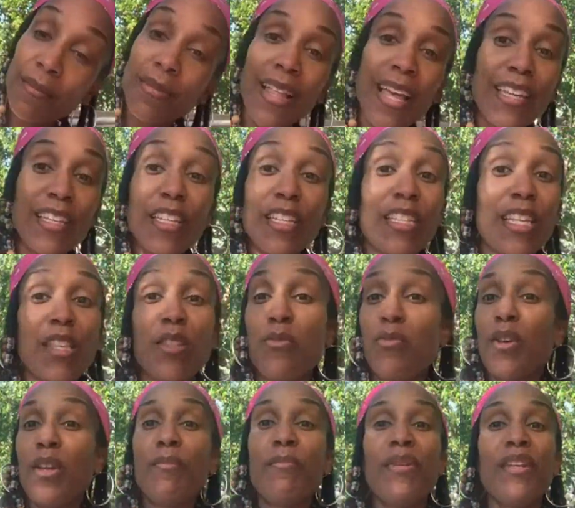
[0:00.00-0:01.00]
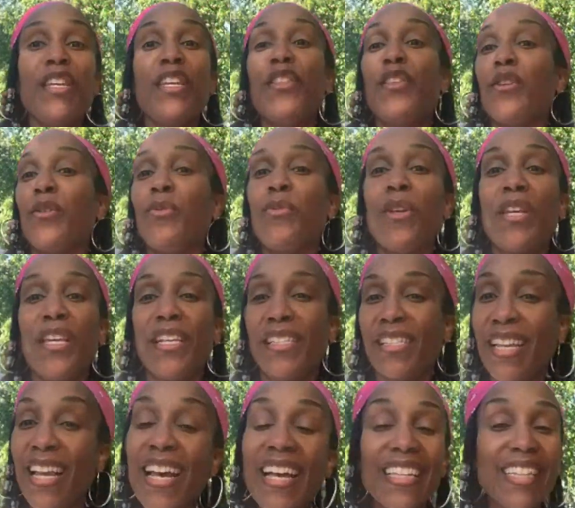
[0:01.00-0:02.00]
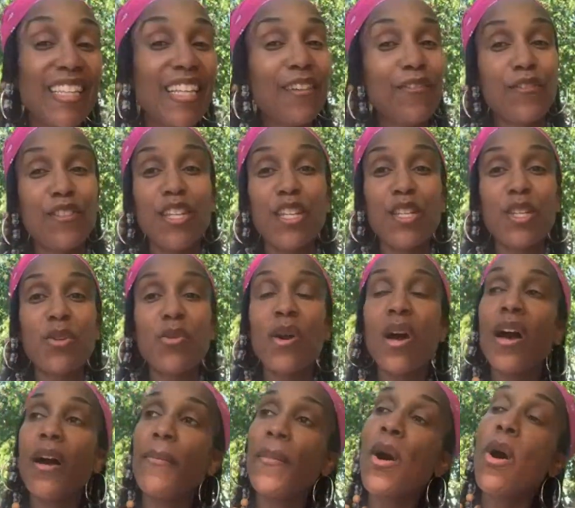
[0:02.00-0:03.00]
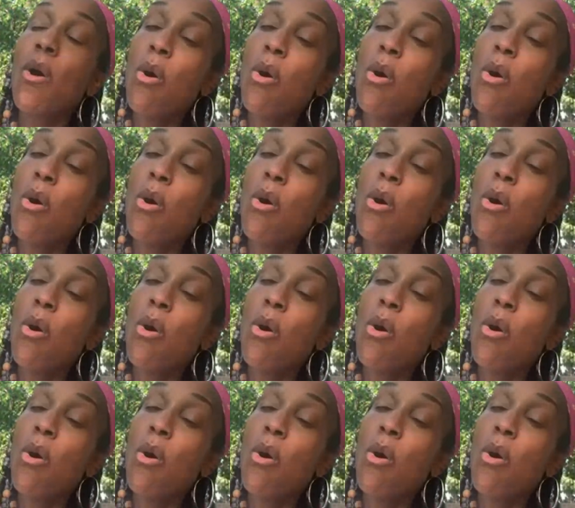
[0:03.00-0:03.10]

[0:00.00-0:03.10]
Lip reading: like they say, the wind beneath your wings, lifting you up,